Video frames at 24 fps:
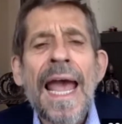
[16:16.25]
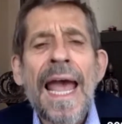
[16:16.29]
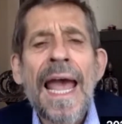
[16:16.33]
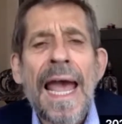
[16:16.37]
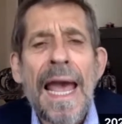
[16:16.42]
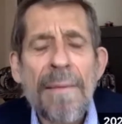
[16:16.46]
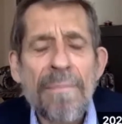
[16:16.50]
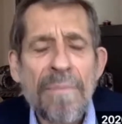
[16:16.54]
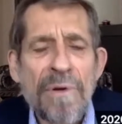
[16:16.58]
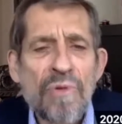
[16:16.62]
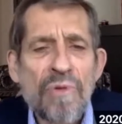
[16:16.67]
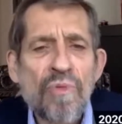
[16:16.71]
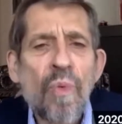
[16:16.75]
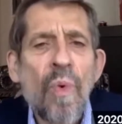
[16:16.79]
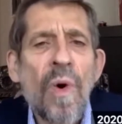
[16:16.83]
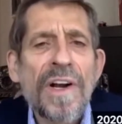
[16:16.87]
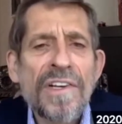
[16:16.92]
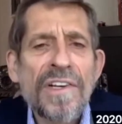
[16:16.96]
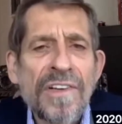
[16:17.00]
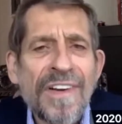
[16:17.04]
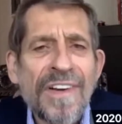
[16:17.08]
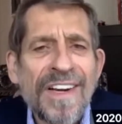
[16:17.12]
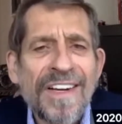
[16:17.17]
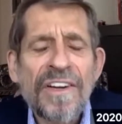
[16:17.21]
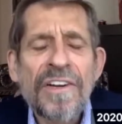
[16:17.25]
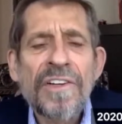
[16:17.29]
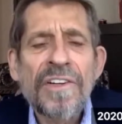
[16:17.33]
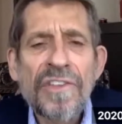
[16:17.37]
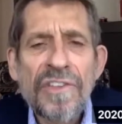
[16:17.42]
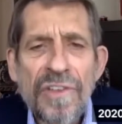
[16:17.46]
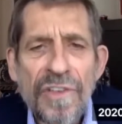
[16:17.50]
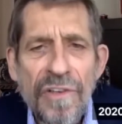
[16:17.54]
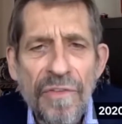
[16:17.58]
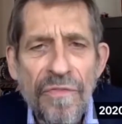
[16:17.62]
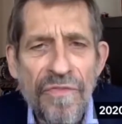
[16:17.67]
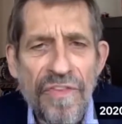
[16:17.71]
had been won
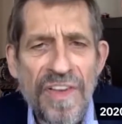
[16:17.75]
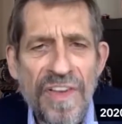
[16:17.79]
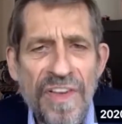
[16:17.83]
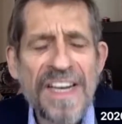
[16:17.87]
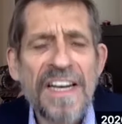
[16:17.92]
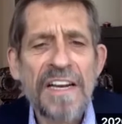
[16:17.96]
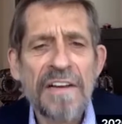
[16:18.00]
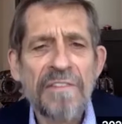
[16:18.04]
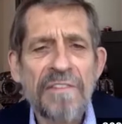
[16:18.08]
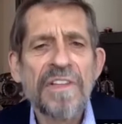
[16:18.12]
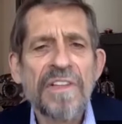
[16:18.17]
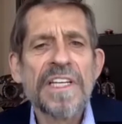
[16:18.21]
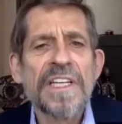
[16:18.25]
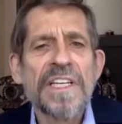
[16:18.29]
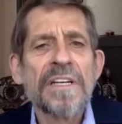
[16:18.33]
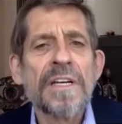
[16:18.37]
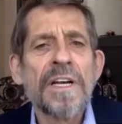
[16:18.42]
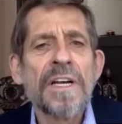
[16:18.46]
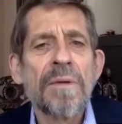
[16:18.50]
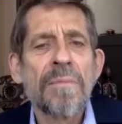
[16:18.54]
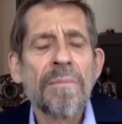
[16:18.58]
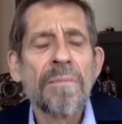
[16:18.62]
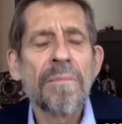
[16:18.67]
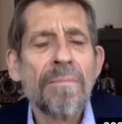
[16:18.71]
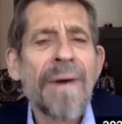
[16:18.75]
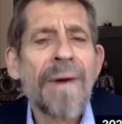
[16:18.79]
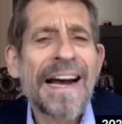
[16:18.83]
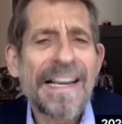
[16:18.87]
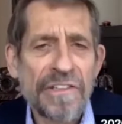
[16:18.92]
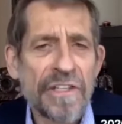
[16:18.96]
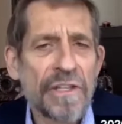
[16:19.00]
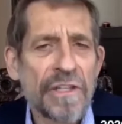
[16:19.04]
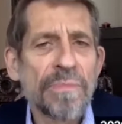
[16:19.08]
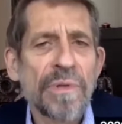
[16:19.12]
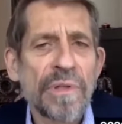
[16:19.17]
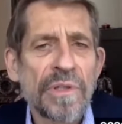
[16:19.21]
definitively by
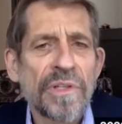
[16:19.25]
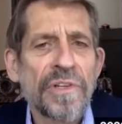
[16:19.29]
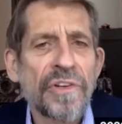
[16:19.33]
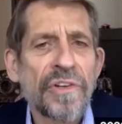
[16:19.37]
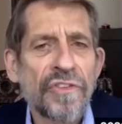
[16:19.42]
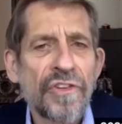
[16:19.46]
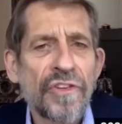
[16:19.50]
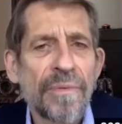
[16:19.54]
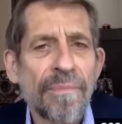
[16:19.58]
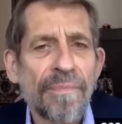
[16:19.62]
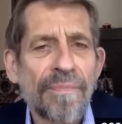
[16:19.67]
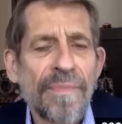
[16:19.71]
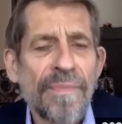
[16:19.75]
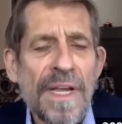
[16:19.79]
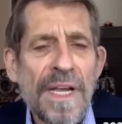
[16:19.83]
liberalism,